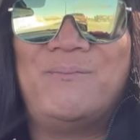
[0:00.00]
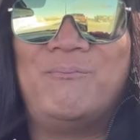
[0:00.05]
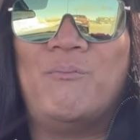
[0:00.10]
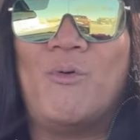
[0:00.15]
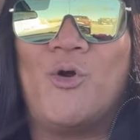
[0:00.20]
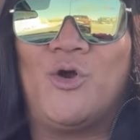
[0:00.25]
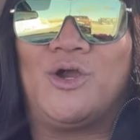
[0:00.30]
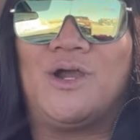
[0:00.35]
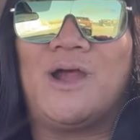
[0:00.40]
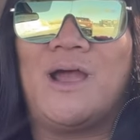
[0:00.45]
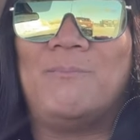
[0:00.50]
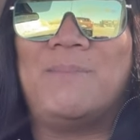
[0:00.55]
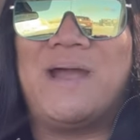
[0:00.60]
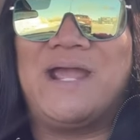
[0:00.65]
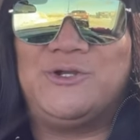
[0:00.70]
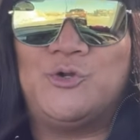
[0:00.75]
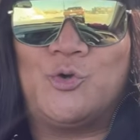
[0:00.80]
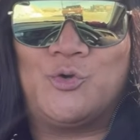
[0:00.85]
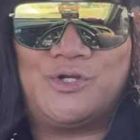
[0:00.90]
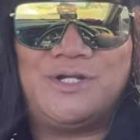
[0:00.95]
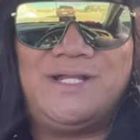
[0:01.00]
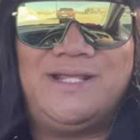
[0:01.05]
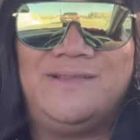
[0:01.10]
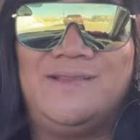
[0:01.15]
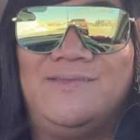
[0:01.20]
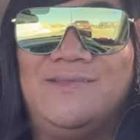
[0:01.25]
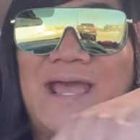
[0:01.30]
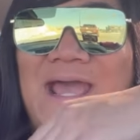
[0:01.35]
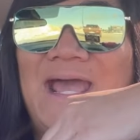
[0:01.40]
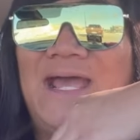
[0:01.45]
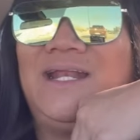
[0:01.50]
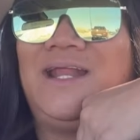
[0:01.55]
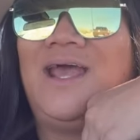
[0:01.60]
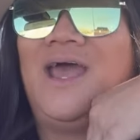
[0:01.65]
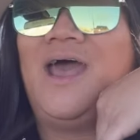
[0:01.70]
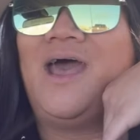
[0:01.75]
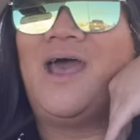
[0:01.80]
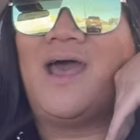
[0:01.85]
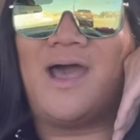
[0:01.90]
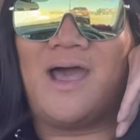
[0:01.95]
more minority than that?
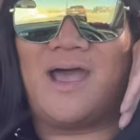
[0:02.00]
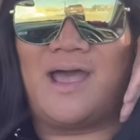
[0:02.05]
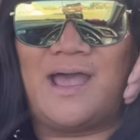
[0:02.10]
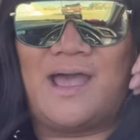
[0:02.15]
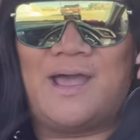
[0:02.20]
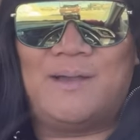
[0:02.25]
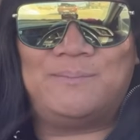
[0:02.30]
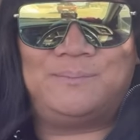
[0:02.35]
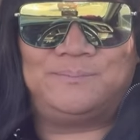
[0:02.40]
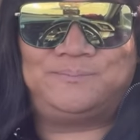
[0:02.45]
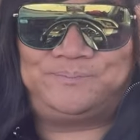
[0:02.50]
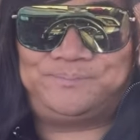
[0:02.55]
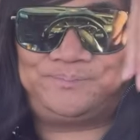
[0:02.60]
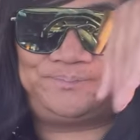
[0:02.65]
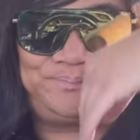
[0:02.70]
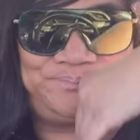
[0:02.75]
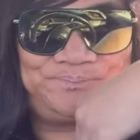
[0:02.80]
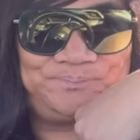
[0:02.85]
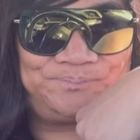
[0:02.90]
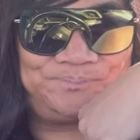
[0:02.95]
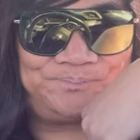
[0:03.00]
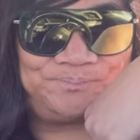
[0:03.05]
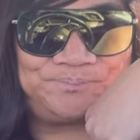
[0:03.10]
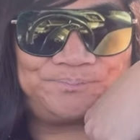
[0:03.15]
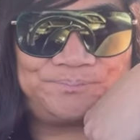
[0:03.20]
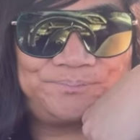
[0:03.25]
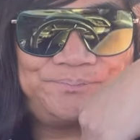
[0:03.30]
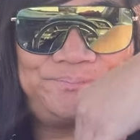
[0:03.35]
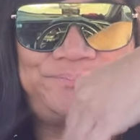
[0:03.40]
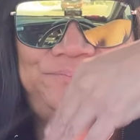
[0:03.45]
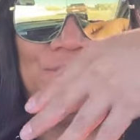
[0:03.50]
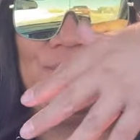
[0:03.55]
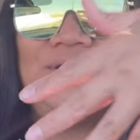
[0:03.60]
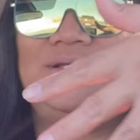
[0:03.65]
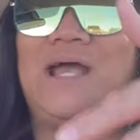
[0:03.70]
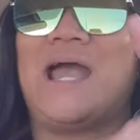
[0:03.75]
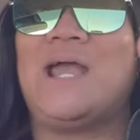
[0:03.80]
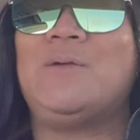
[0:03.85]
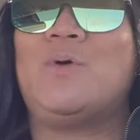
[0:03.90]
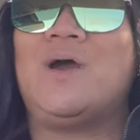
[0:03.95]
Um,
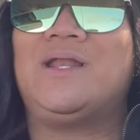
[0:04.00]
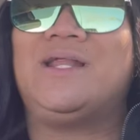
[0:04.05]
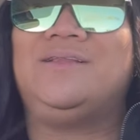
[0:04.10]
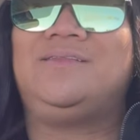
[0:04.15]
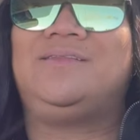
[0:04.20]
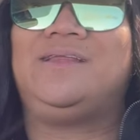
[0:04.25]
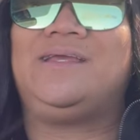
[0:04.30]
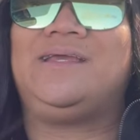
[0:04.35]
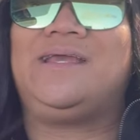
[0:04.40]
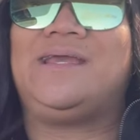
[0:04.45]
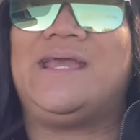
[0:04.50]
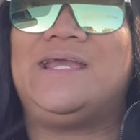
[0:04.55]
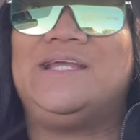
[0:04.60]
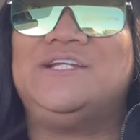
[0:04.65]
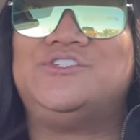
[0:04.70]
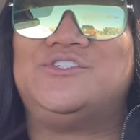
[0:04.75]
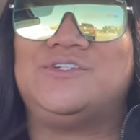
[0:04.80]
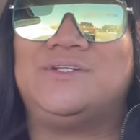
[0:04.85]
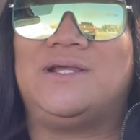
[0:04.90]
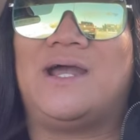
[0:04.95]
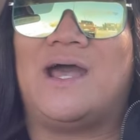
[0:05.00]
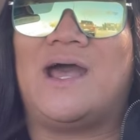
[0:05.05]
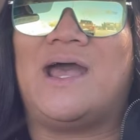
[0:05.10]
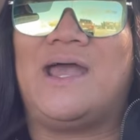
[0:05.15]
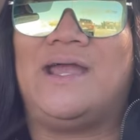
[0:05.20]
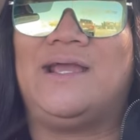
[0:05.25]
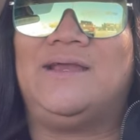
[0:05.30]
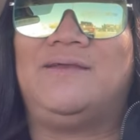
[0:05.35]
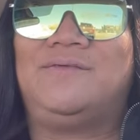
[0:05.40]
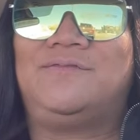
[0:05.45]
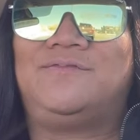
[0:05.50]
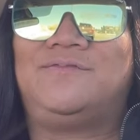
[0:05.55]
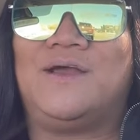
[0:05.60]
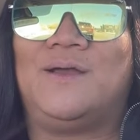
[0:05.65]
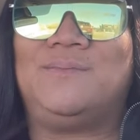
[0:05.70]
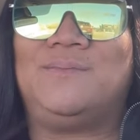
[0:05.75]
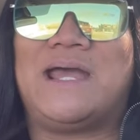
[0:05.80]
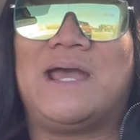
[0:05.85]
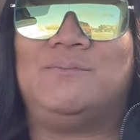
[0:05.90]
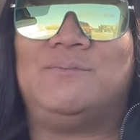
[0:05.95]
I wanted the Asian guy
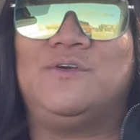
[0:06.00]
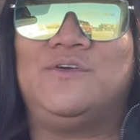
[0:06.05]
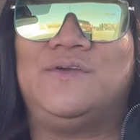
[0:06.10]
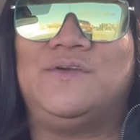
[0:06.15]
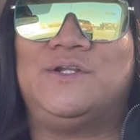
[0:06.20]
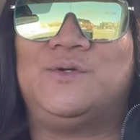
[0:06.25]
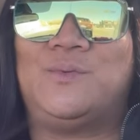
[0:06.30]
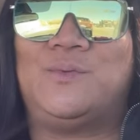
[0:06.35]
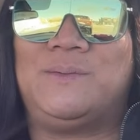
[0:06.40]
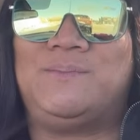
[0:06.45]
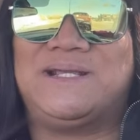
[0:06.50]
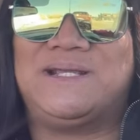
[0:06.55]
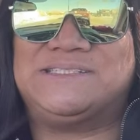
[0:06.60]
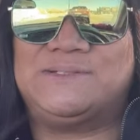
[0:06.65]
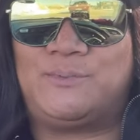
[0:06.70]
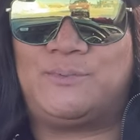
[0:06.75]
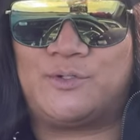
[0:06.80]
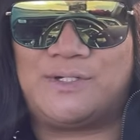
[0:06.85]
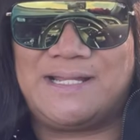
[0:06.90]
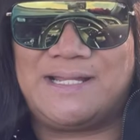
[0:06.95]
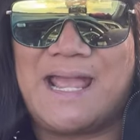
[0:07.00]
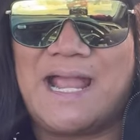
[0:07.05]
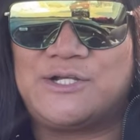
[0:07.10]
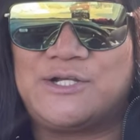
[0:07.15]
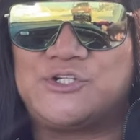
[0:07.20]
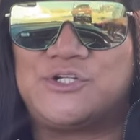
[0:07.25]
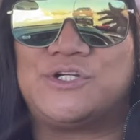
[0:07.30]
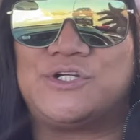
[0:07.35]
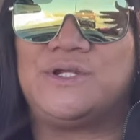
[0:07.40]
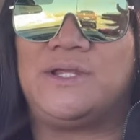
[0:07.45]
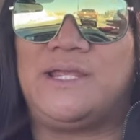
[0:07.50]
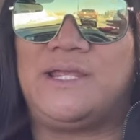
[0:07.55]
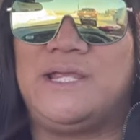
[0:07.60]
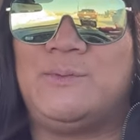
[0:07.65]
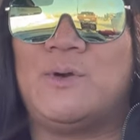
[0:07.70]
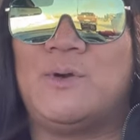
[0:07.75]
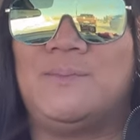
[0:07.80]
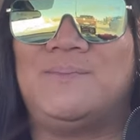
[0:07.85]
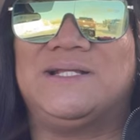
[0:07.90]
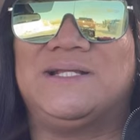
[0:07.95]
from that movie to win Best Supporting Actor. He
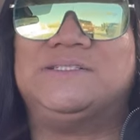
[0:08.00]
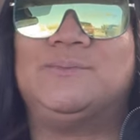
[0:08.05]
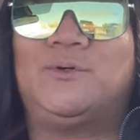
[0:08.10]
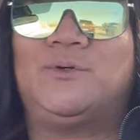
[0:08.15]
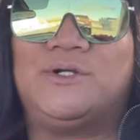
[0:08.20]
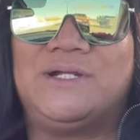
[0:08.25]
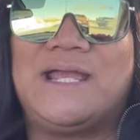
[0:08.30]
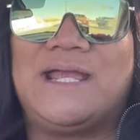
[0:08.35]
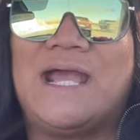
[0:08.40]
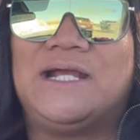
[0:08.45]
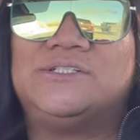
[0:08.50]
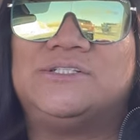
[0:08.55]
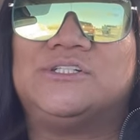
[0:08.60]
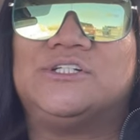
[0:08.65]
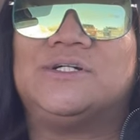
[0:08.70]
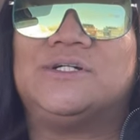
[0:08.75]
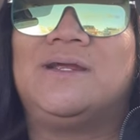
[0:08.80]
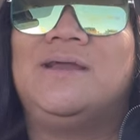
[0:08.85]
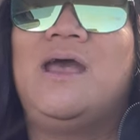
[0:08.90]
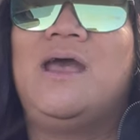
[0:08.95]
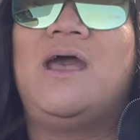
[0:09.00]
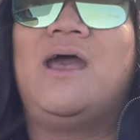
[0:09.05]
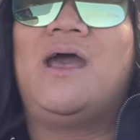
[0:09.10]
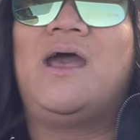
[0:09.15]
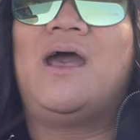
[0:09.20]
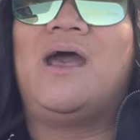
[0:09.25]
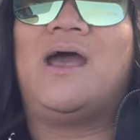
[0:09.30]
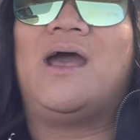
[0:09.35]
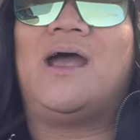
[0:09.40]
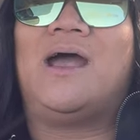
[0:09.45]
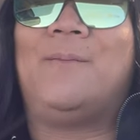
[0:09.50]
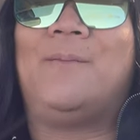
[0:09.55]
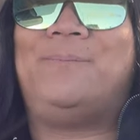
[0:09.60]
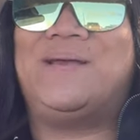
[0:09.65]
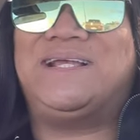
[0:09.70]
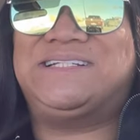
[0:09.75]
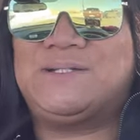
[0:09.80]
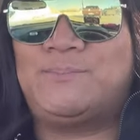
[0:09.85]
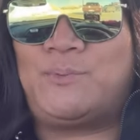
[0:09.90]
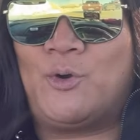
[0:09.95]
won Best Supporting Actor. Uh,
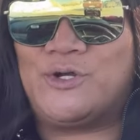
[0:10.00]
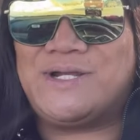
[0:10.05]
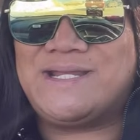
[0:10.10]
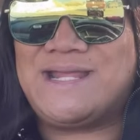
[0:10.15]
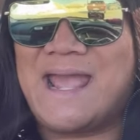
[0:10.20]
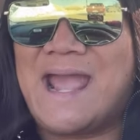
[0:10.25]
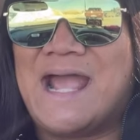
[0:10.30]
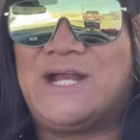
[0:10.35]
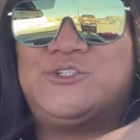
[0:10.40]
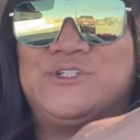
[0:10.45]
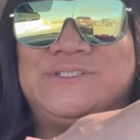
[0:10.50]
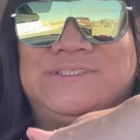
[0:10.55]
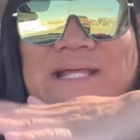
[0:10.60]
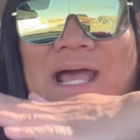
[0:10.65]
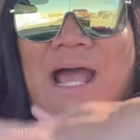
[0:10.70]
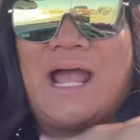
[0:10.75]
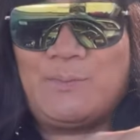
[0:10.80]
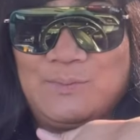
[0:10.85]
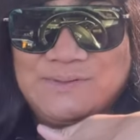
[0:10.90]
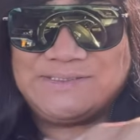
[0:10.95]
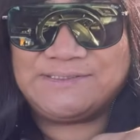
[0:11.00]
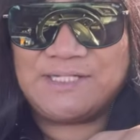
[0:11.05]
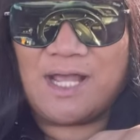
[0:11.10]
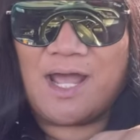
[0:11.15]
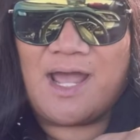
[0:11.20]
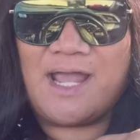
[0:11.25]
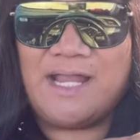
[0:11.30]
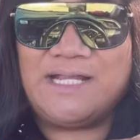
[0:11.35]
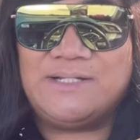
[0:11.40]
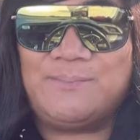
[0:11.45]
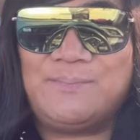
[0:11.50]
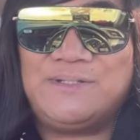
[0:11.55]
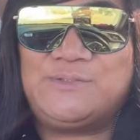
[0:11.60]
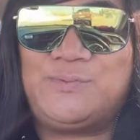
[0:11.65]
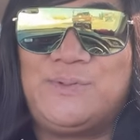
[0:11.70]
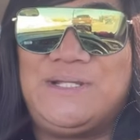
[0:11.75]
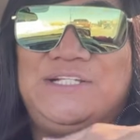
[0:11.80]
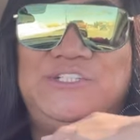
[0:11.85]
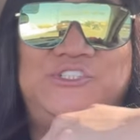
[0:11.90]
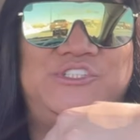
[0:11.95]
Best Supporting Actress, I was tied
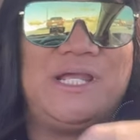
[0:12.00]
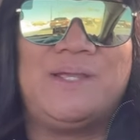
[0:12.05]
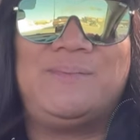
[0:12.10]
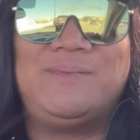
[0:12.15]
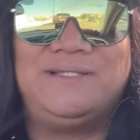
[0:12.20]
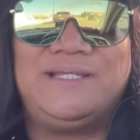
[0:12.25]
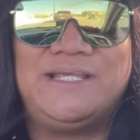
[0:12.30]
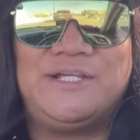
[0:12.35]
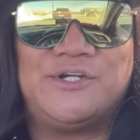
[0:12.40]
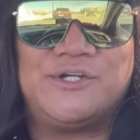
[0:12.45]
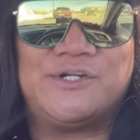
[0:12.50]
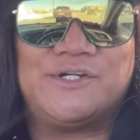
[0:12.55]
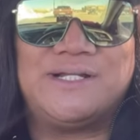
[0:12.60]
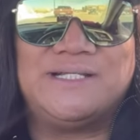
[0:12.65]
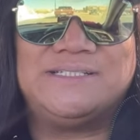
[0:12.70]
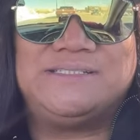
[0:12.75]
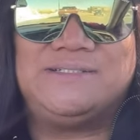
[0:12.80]
between Jamie Lee Curtis